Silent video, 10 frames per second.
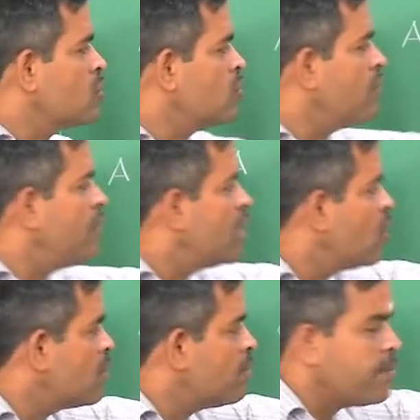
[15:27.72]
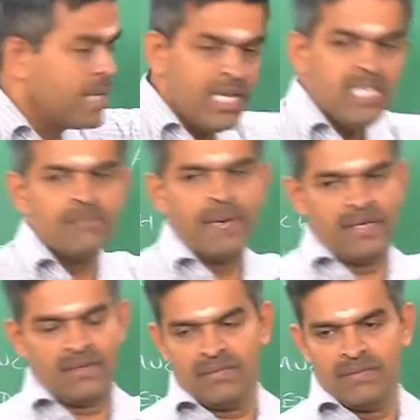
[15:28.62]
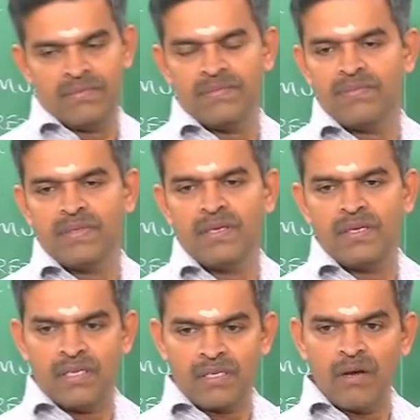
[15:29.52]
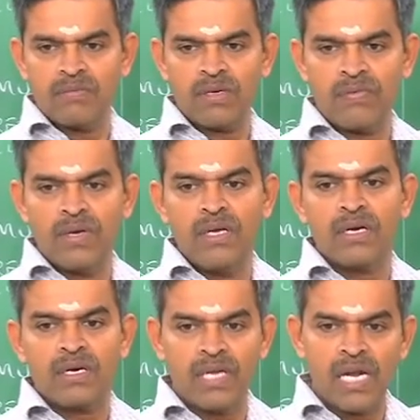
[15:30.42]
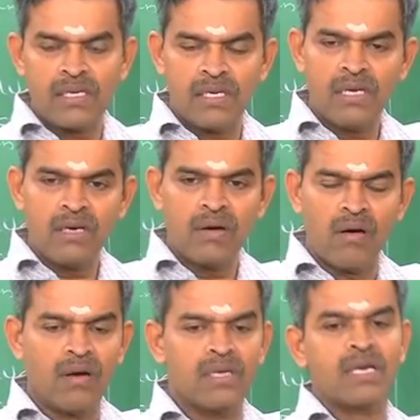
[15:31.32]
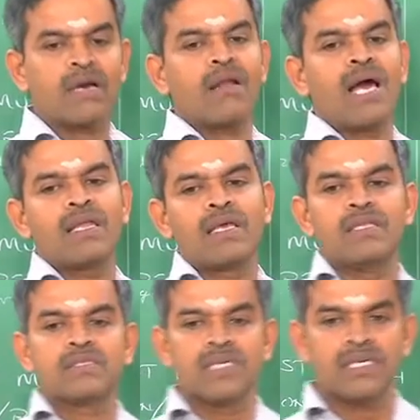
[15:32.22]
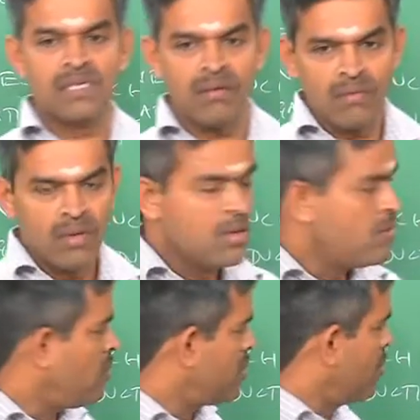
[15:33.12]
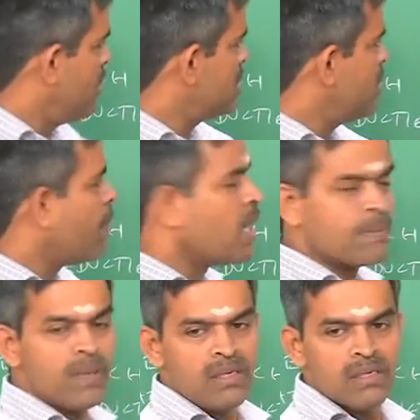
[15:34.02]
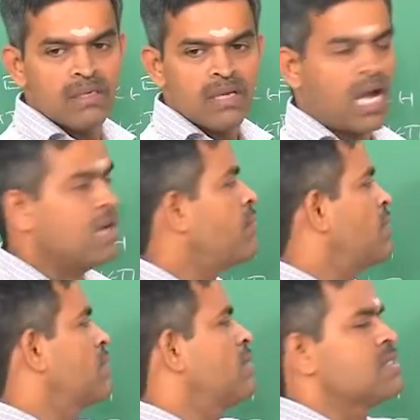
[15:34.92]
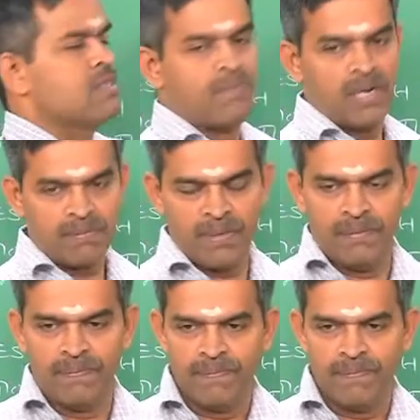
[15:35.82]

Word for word: to do a very good management in terms of creating or declaring incentive for the best department and for the worst department.